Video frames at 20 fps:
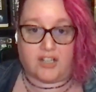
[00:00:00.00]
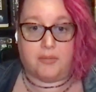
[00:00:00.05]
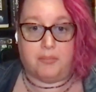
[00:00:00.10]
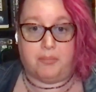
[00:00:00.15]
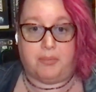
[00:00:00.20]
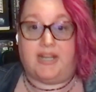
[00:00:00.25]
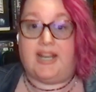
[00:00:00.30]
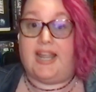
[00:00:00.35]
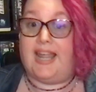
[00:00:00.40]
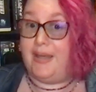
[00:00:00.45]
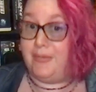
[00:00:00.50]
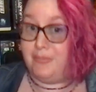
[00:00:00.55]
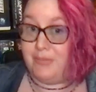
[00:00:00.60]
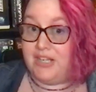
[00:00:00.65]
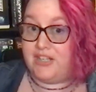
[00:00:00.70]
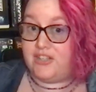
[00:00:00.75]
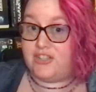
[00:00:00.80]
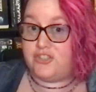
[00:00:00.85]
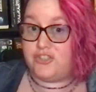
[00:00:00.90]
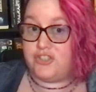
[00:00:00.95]
But am
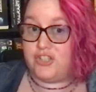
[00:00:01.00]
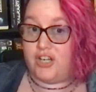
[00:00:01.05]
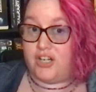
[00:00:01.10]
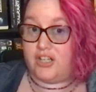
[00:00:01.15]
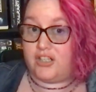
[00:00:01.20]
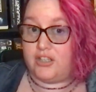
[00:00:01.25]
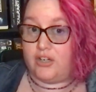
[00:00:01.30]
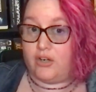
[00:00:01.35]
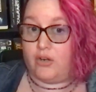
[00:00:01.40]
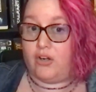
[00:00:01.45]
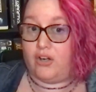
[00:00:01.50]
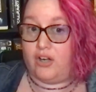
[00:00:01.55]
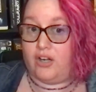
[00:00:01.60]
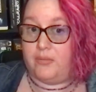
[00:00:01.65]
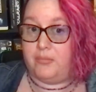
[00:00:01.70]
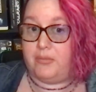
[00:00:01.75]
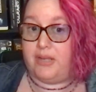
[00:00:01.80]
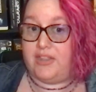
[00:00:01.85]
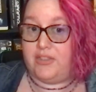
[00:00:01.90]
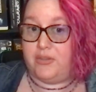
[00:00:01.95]
I the jerk, or
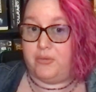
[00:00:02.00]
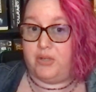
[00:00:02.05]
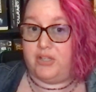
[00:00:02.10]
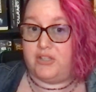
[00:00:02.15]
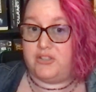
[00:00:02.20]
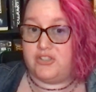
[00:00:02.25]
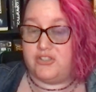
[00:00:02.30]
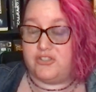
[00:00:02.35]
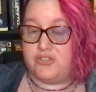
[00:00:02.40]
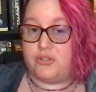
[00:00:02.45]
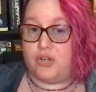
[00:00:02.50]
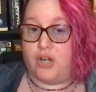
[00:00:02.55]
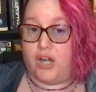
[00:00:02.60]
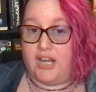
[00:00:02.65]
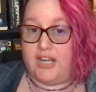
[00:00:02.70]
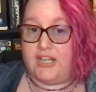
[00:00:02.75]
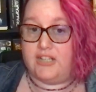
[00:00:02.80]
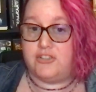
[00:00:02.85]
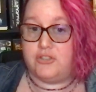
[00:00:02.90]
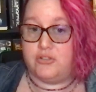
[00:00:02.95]
am I the one just
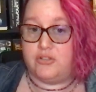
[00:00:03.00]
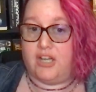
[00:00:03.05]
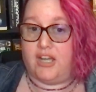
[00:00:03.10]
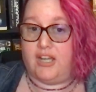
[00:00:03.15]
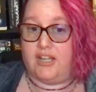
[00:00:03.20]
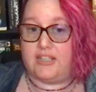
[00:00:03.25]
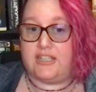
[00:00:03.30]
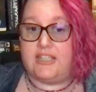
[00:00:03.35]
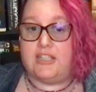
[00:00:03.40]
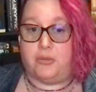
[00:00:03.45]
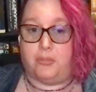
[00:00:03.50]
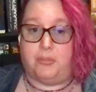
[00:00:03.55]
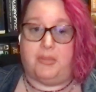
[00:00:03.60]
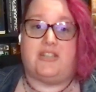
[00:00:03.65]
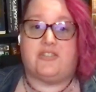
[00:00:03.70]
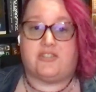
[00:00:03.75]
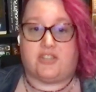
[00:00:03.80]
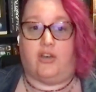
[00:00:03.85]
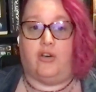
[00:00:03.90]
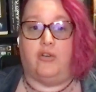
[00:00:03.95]
trying to not kill
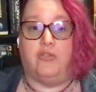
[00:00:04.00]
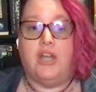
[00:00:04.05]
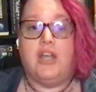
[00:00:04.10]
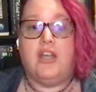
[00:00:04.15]
myself?